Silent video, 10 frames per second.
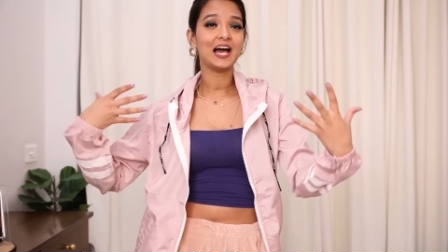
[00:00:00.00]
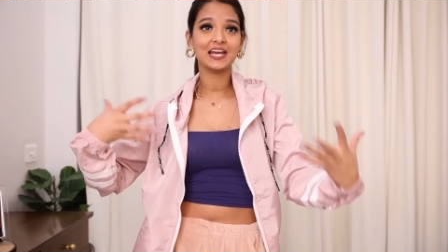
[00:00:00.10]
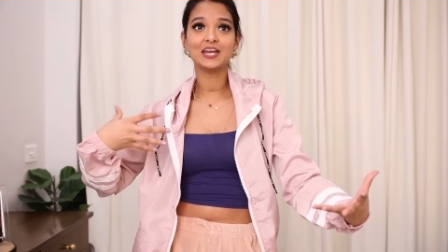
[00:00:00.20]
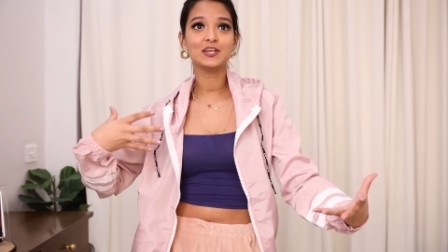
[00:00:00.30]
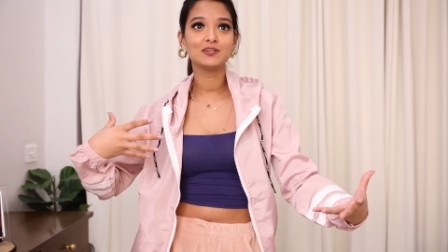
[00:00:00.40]

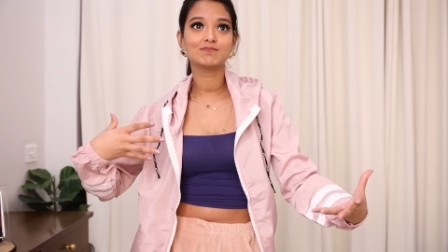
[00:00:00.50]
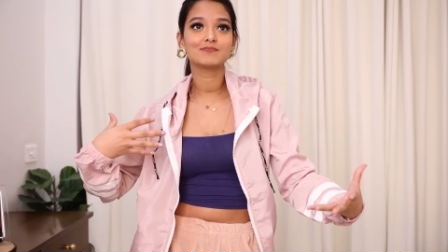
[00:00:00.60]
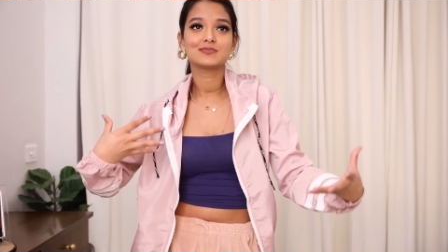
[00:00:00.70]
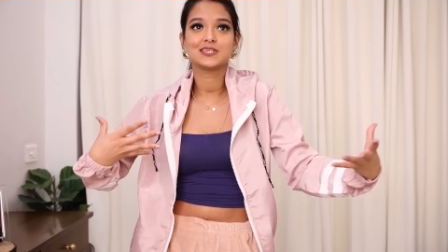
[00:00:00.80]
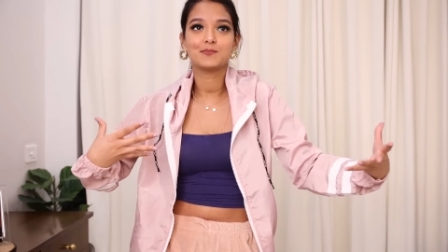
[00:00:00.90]
I can
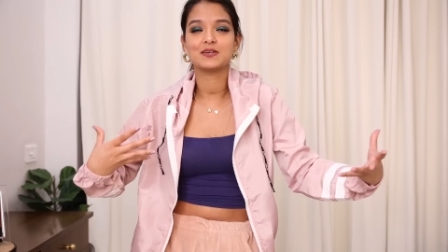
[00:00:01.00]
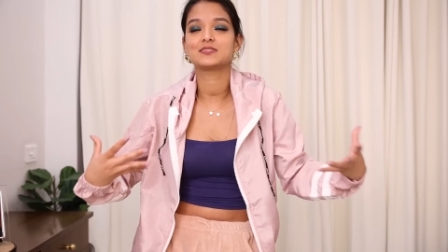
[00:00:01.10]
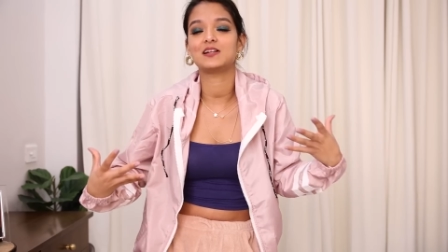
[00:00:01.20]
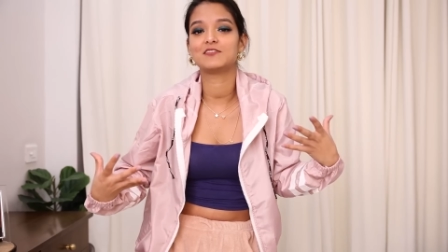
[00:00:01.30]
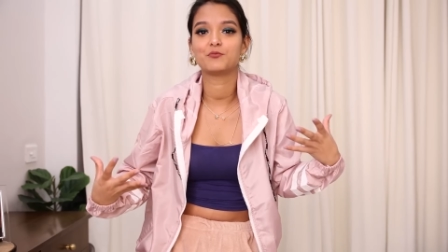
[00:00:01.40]
see
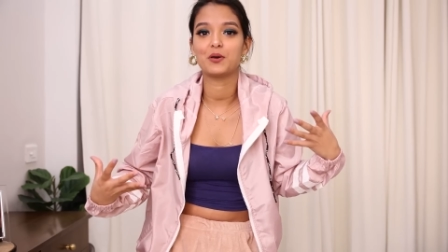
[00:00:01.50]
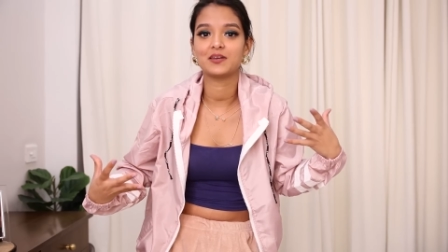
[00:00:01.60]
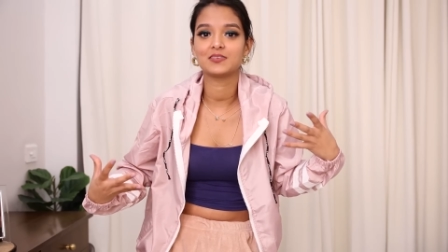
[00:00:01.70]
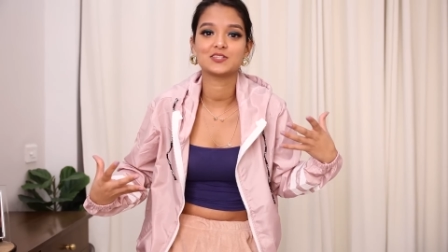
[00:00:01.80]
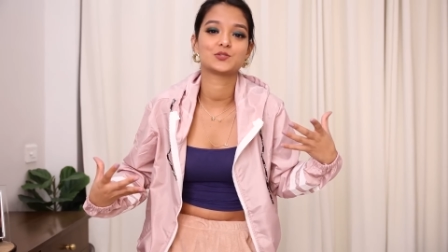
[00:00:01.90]
myself
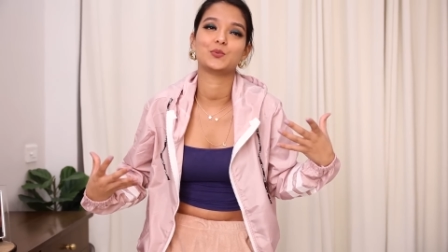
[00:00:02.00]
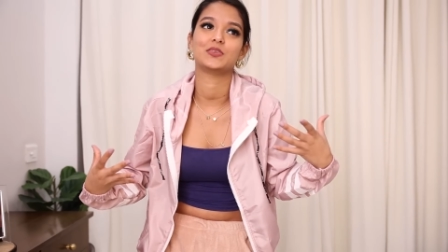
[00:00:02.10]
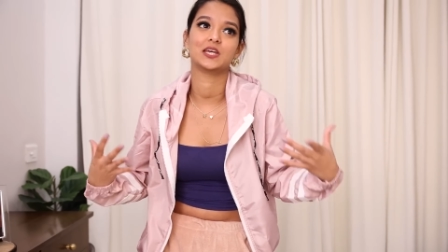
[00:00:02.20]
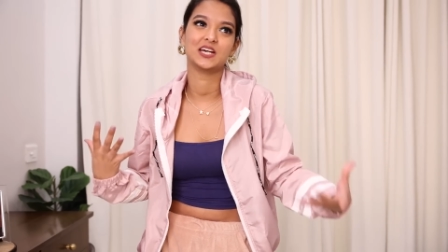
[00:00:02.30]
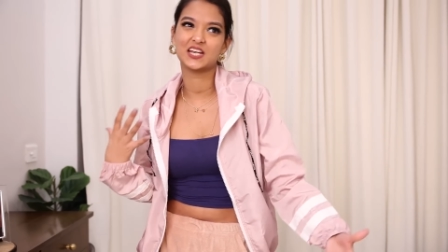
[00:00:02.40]
wearing this
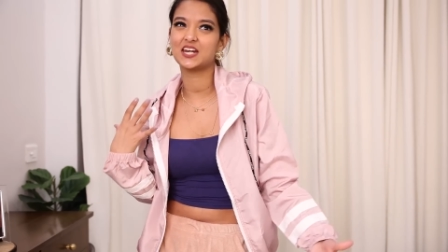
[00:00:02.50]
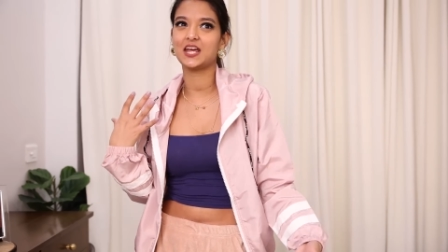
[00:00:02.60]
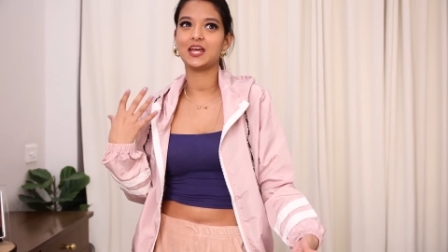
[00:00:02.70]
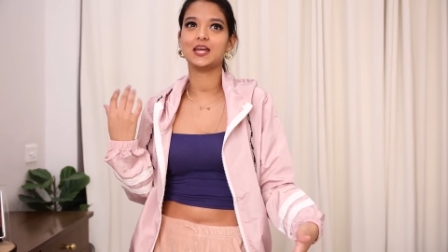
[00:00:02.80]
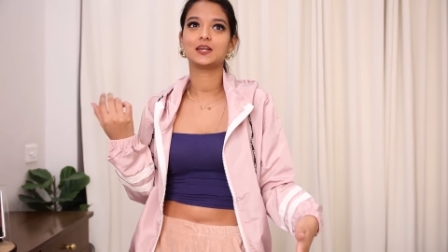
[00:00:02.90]
with the
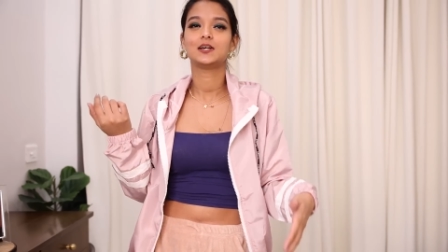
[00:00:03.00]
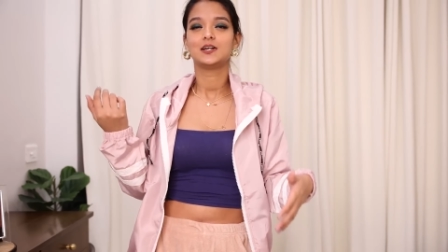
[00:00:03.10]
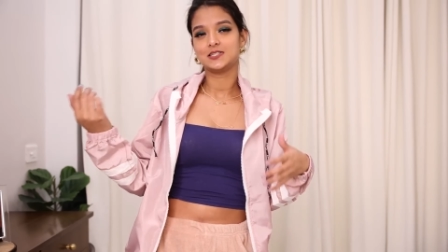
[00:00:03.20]
gray,